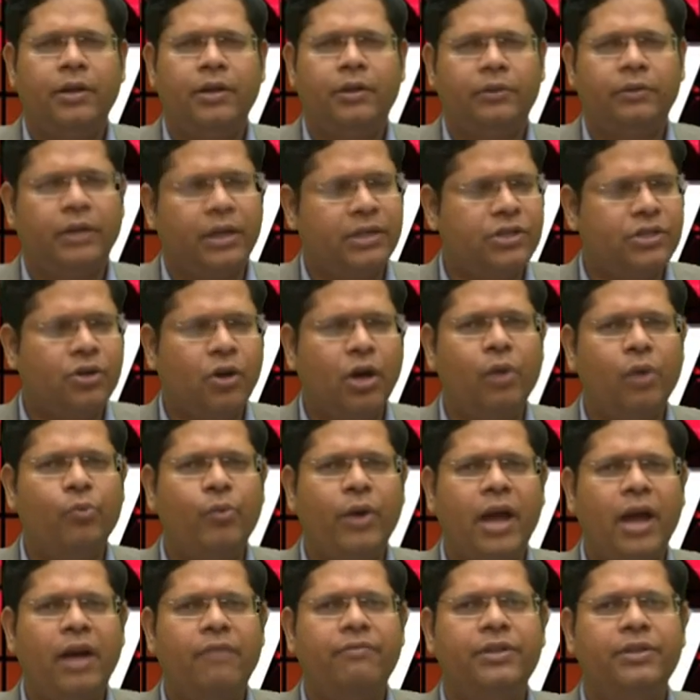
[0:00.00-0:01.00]
That's all we
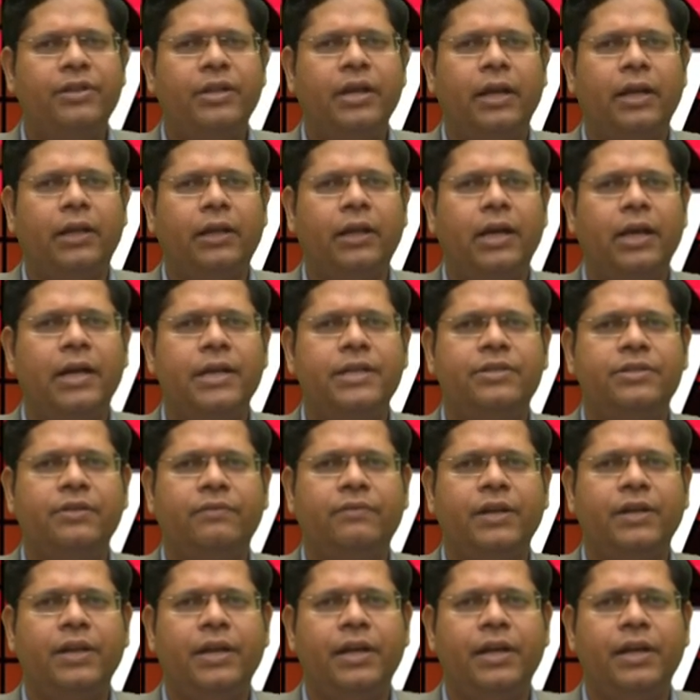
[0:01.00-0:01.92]
have in the headlines of the